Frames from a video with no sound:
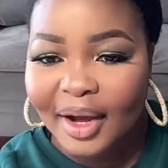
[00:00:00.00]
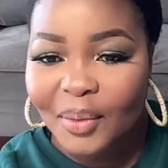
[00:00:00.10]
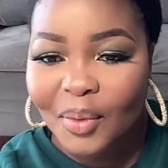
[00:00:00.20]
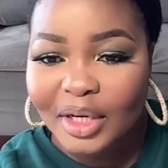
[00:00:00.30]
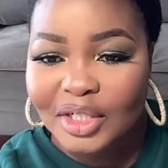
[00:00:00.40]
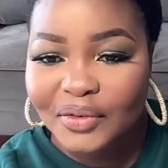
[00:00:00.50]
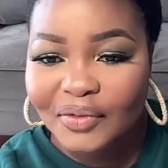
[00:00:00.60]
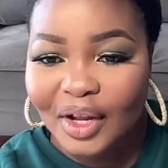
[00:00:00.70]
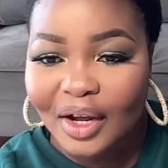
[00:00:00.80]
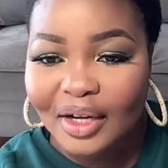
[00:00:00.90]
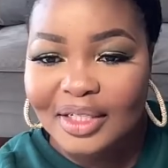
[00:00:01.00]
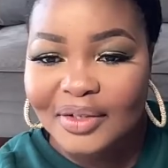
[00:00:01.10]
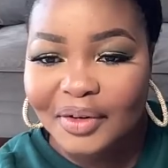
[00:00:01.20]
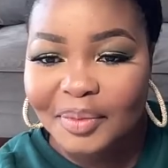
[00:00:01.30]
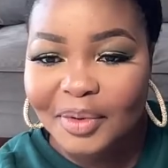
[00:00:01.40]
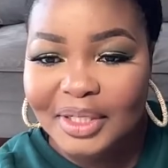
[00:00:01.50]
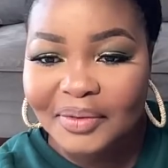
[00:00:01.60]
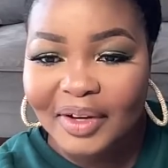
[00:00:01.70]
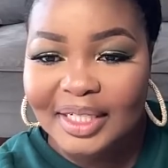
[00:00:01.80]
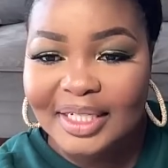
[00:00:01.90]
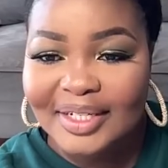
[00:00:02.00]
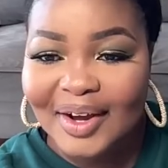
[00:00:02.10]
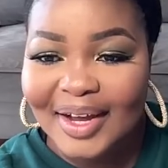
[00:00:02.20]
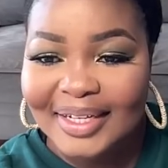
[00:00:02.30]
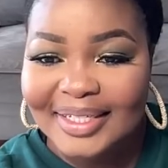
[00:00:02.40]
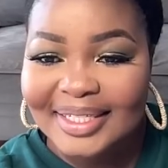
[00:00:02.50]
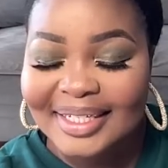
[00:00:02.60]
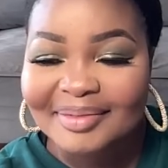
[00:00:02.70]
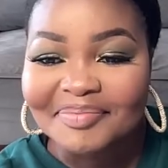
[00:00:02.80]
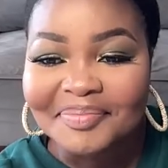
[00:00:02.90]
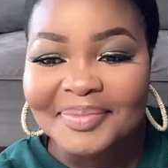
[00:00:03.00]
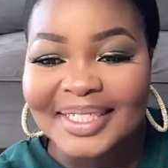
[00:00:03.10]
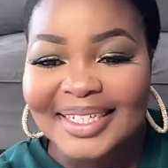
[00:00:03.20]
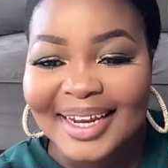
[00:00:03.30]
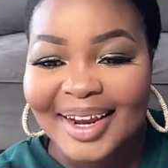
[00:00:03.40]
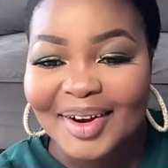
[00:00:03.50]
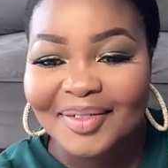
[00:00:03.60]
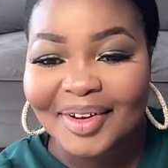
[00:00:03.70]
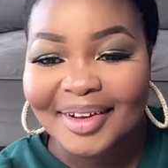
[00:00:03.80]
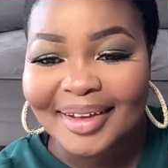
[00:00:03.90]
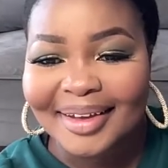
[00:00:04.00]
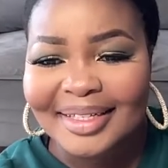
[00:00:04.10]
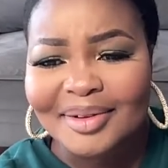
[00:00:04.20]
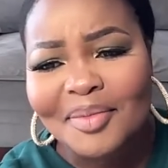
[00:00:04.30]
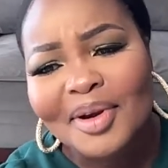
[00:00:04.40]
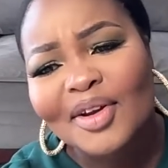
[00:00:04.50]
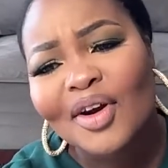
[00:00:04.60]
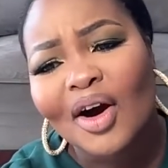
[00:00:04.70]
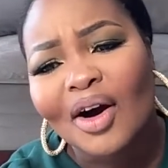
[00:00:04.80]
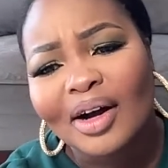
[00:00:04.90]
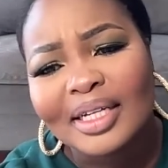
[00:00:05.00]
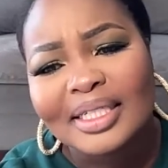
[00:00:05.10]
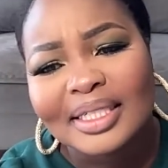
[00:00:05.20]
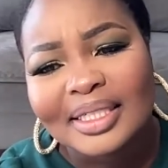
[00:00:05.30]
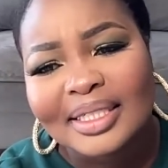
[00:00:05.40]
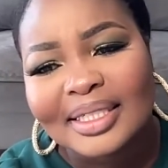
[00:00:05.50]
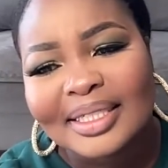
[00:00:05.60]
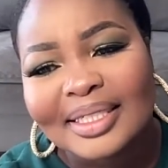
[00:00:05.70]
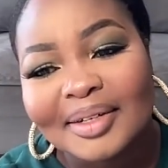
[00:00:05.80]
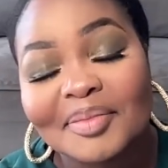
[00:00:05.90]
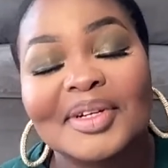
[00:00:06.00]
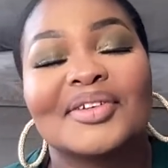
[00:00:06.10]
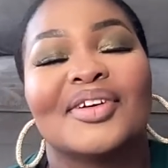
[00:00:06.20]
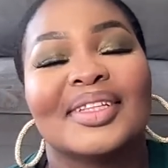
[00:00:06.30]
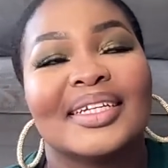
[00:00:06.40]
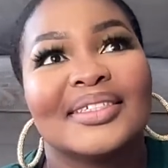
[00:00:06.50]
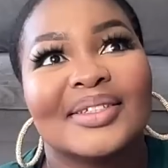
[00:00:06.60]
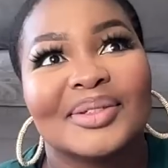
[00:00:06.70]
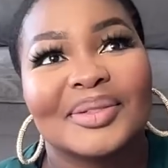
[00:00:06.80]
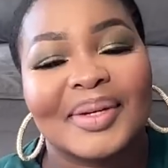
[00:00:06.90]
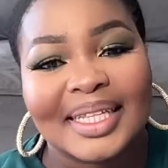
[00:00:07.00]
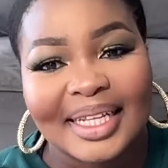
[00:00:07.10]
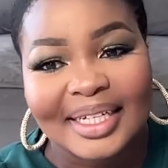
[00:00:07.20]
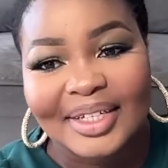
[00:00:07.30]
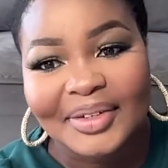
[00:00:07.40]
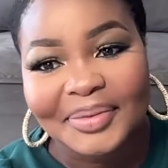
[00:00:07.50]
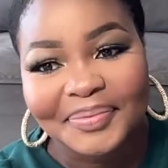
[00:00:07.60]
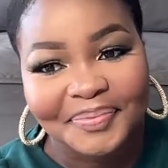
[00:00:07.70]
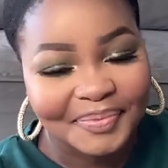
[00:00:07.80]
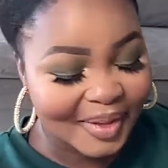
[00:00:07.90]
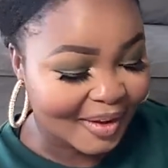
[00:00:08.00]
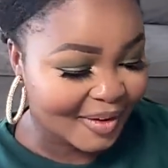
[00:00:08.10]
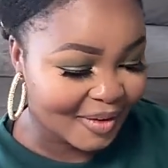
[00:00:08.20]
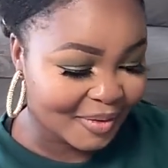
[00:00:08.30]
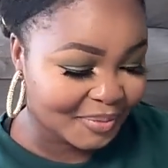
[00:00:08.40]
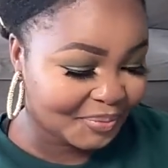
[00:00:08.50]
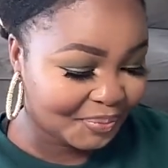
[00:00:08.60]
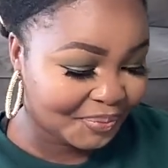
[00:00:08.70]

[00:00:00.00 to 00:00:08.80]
I watch your vlogs. You're a motivator to us to take care of our kids. Oh my God. Oh my God, that is so sweet. Thank you. Thank you.